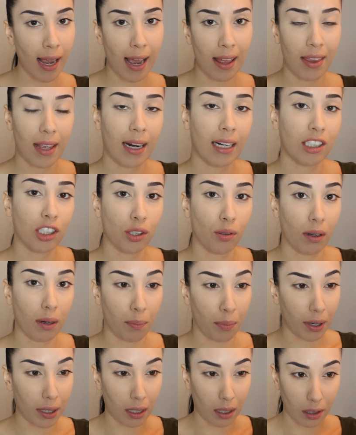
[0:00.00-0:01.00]
And then I just want
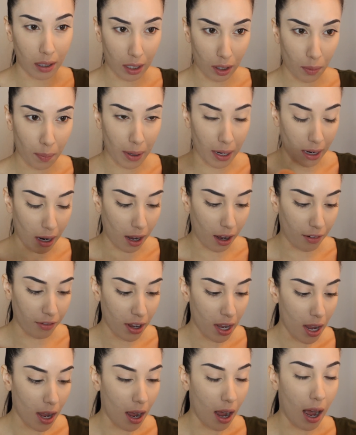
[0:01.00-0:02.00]
to bring a little bit
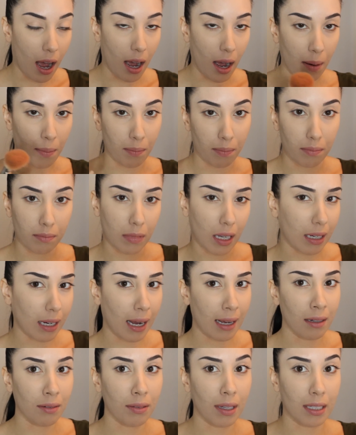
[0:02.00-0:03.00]
of
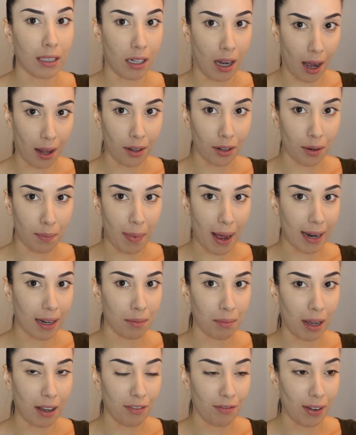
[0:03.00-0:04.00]
kind of like color
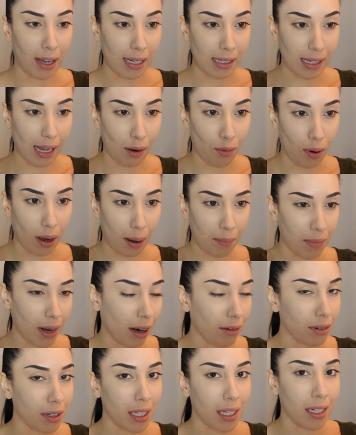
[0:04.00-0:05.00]
back in my face. I'm
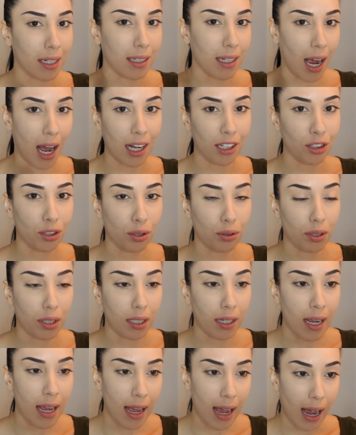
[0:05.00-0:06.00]
not really going to
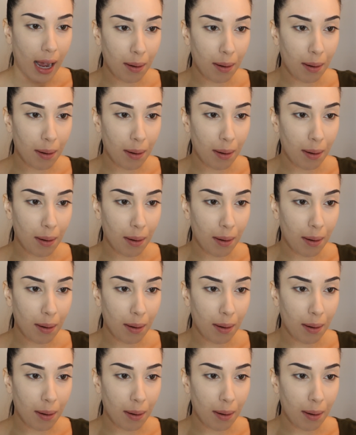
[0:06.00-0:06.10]
contour.